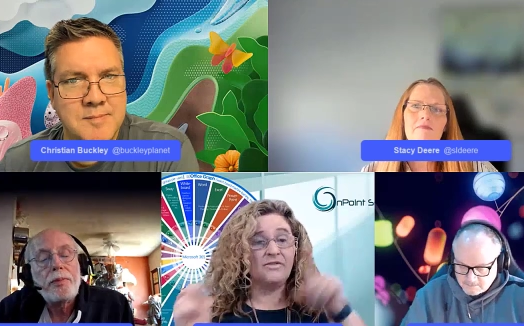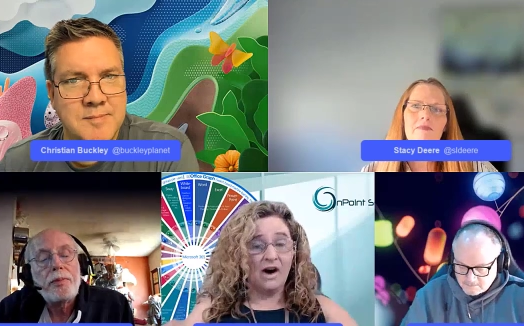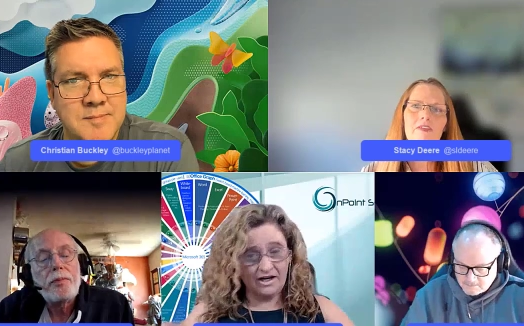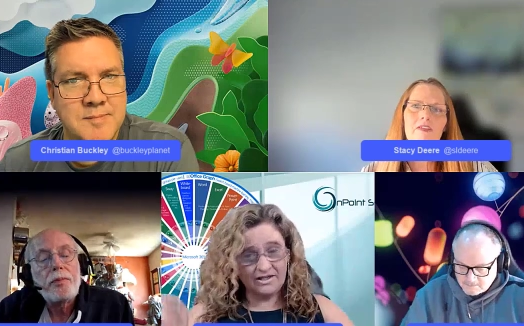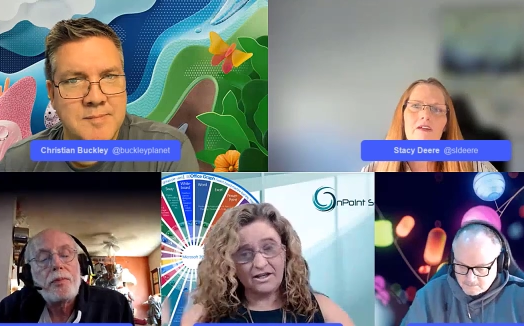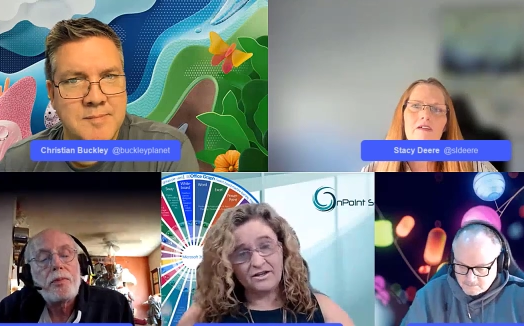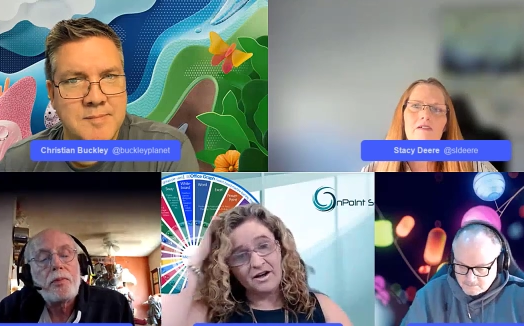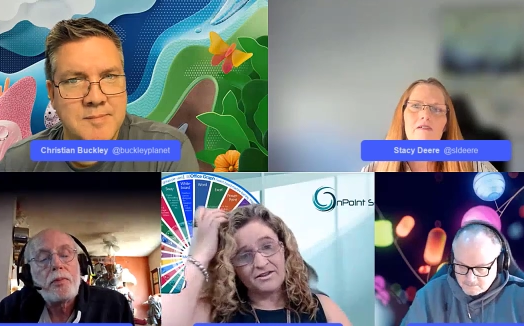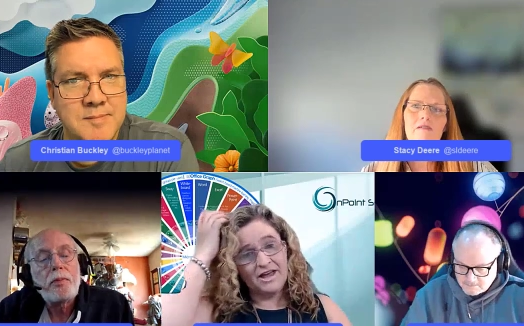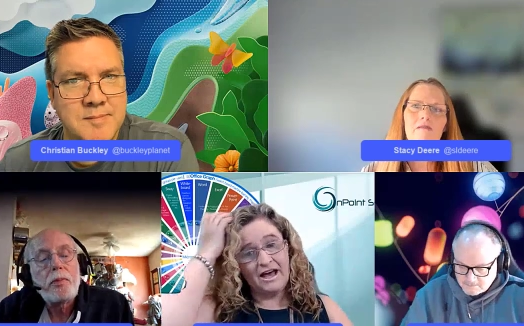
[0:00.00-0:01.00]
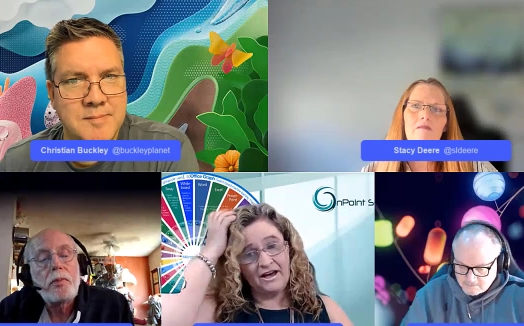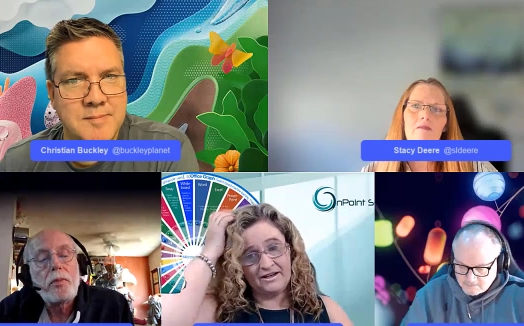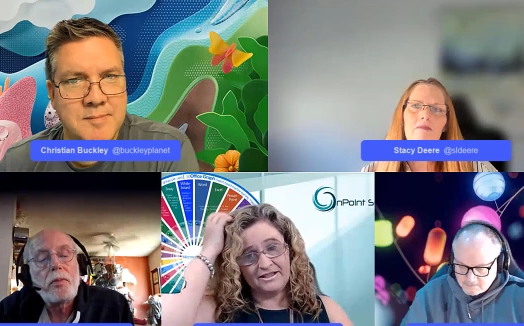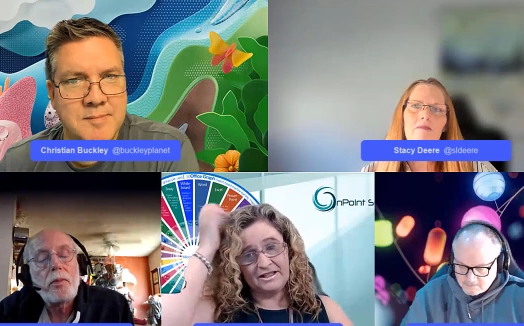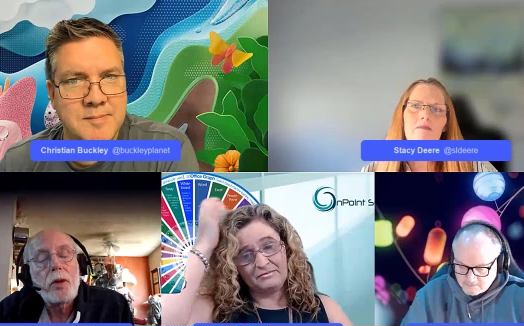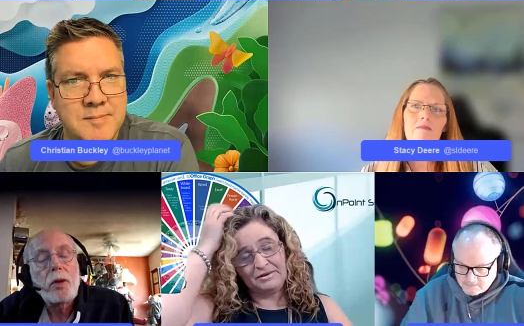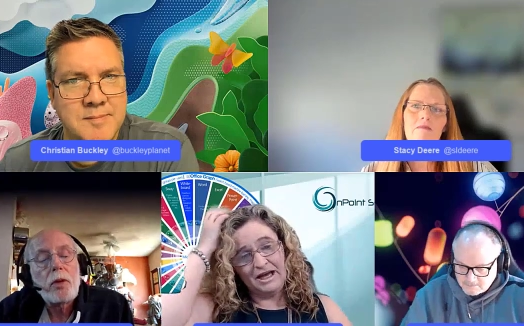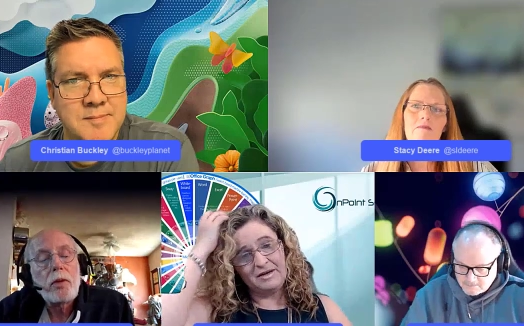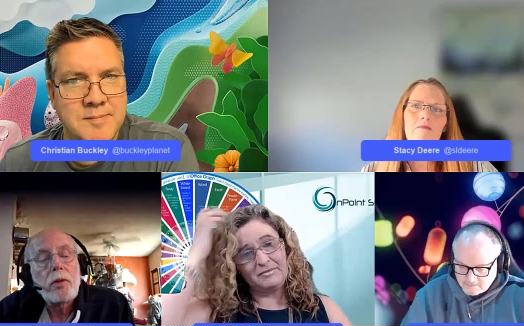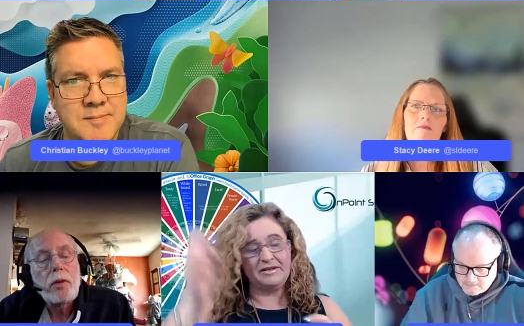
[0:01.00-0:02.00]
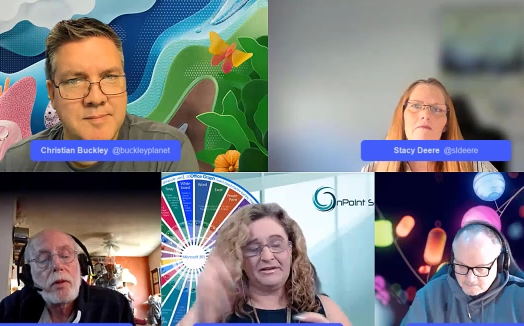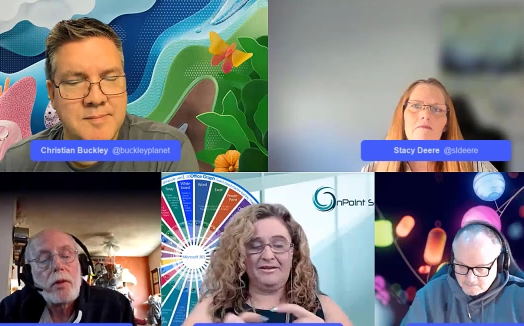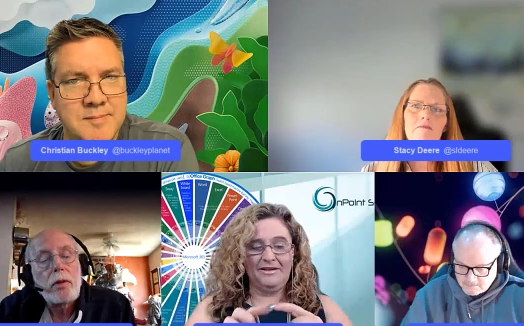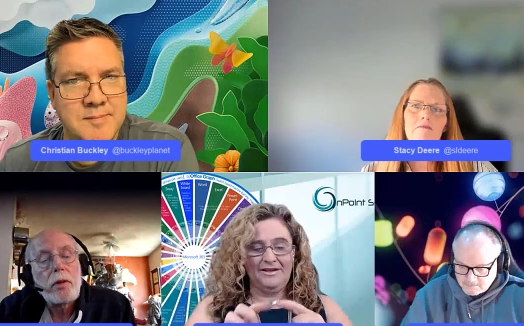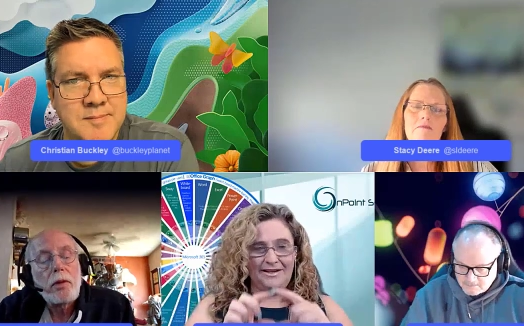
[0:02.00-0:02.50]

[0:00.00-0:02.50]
Speaker 1: device. I know that is in play, but